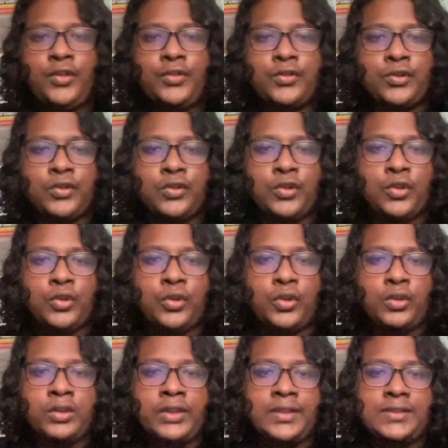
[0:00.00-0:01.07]

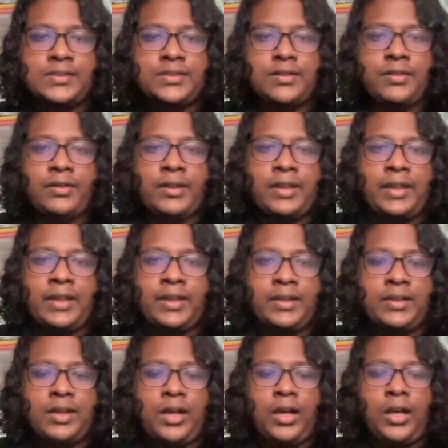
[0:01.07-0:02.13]
So let's
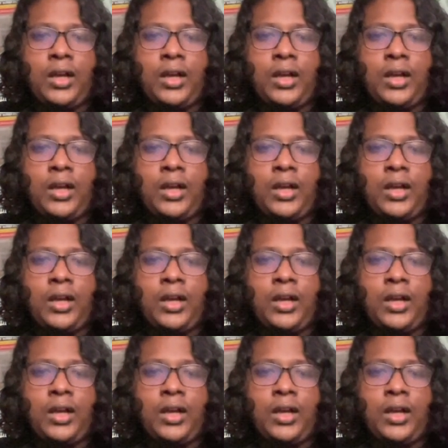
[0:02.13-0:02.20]
create